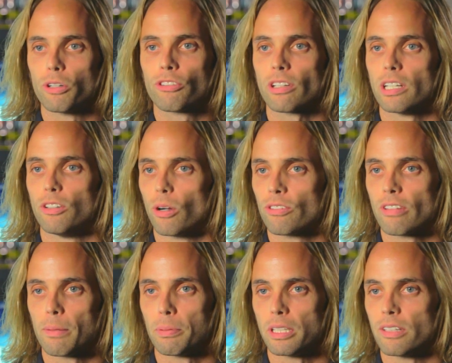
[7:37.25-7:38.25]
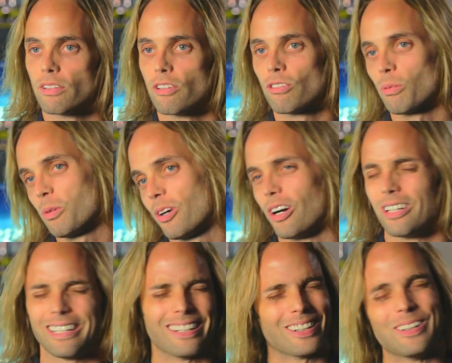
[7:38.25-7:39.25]
were singing Don't Stop Believin', so we're all,
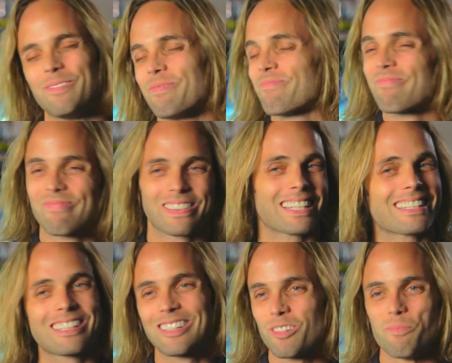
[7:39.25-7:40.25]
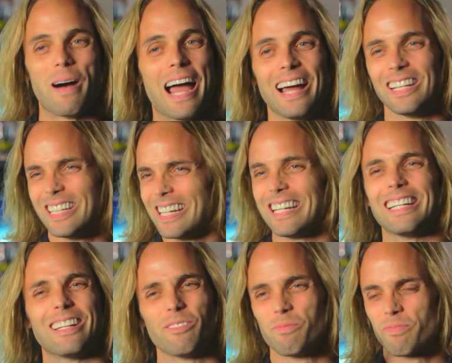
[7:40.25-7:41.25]
you know, smiling
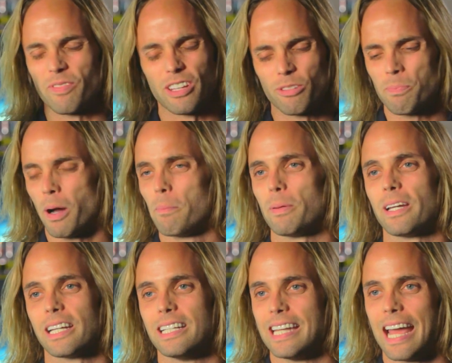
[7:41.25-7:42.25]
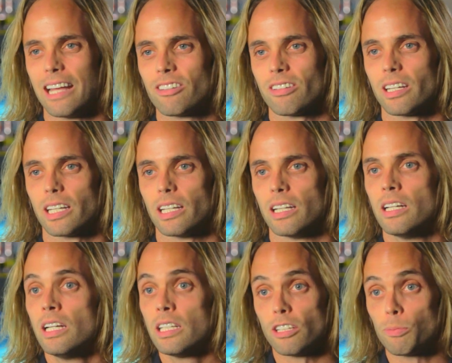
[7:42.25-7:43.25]
and fist pumping and dancing, and
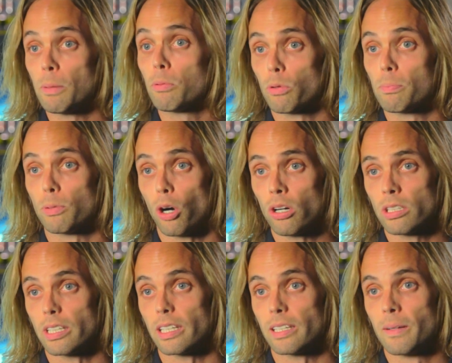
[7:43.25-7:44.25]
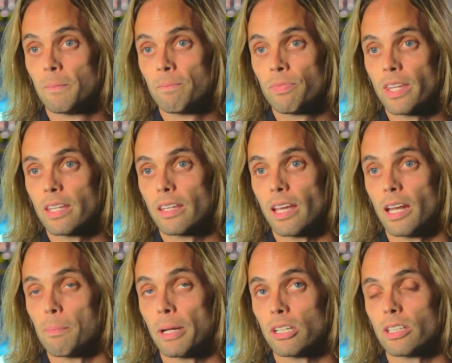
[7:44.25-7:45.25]
these people were brawling. And
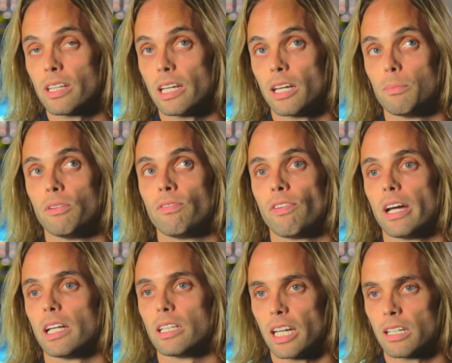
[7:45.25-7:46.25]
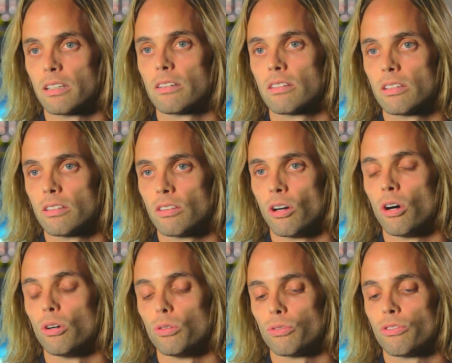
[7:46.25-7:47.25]
apparently they had been fighting, like, the
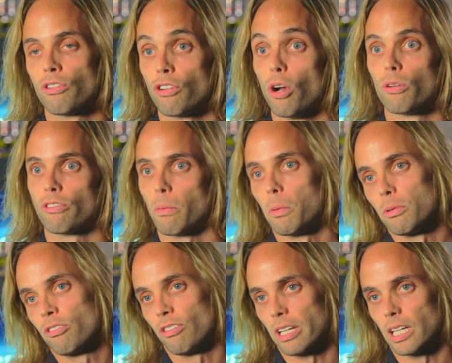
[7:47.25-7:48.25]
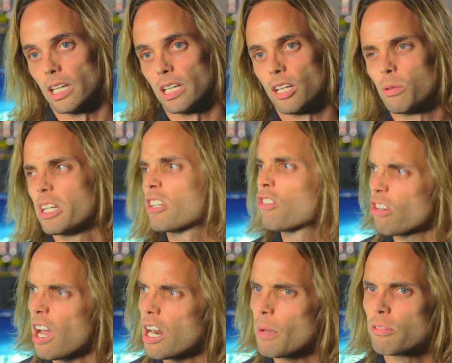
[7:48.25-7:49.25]
whole show someone was singing, and they were like,
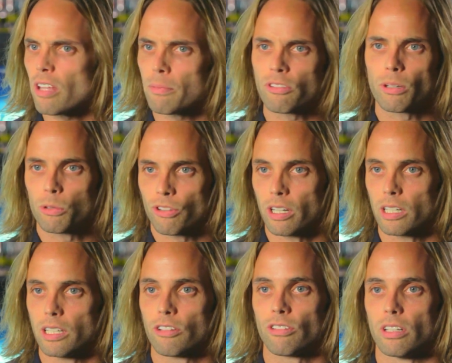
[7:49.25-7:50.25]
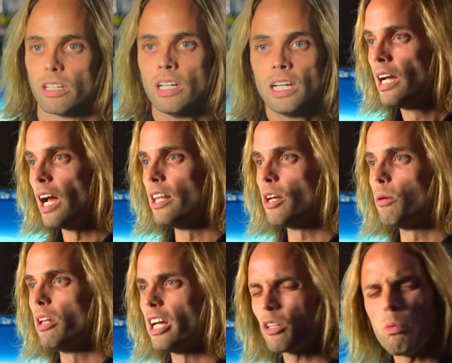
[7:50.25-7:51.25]
shut up, stop singing, we're trying to listen. And they
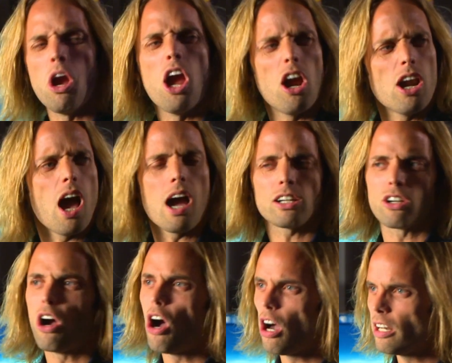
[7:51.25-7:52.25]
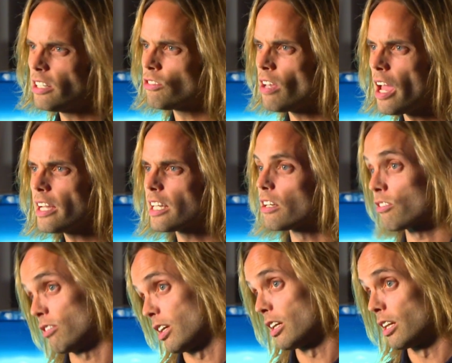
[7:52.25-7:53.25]
were like, we're not gonna take it,
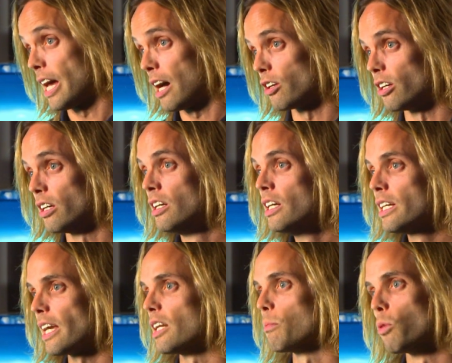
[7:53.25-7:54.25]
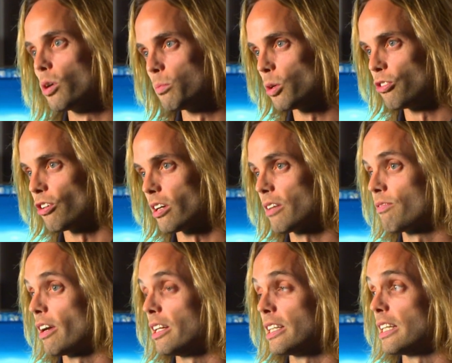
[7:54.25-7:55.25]
singing louder, getting more and more drunk, and
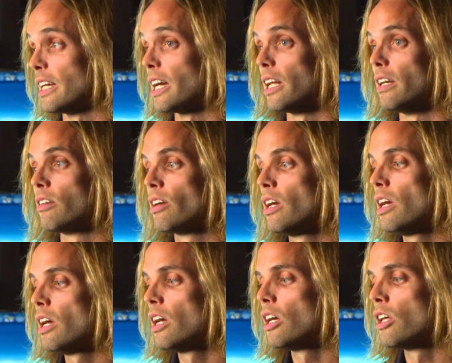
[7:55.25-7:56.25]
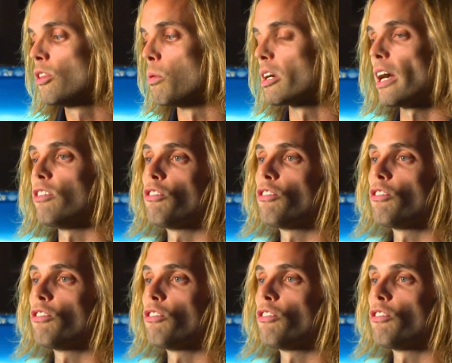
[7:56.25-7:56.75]
finally at the end, the one guy